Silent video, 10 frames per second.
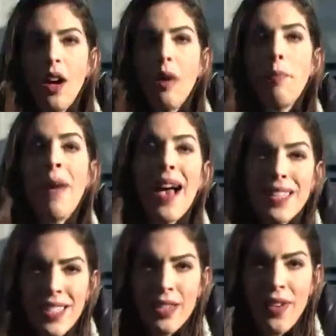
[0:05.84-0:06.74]
a
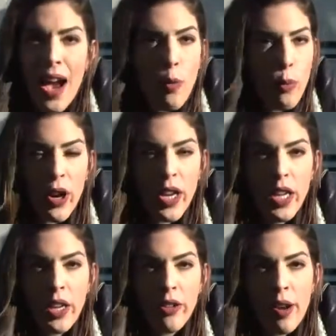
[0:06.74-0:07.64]
massive outbreak
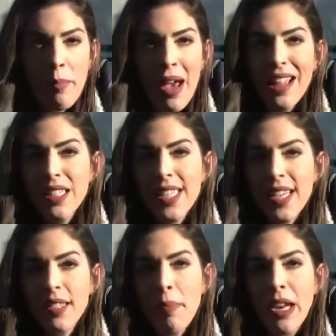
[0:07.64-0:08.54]
here at
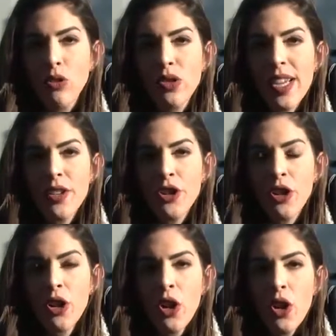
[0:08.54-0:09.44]
Palisades Medical
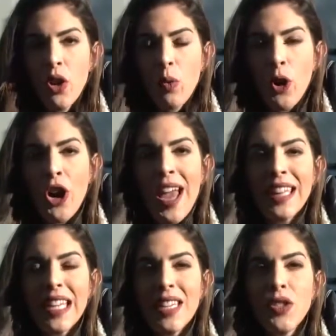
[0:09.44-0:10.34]
Center where at
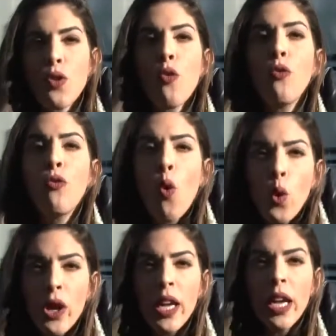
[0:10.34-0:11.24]
least
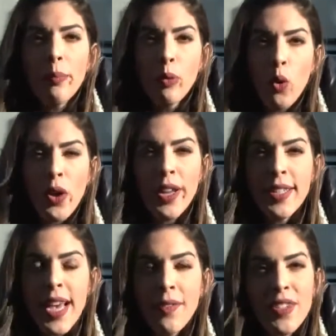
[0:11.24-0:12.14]
40
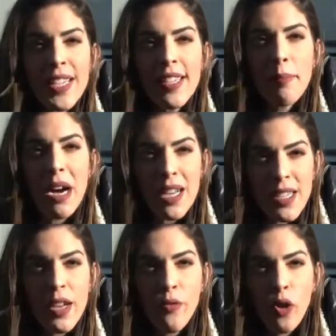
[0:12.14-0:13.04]
employees have tested
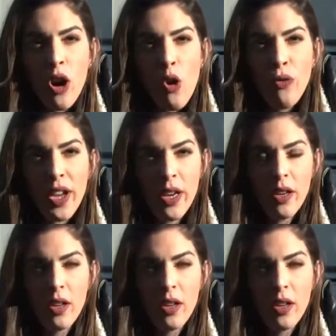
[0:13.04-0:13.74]
positive for COVID.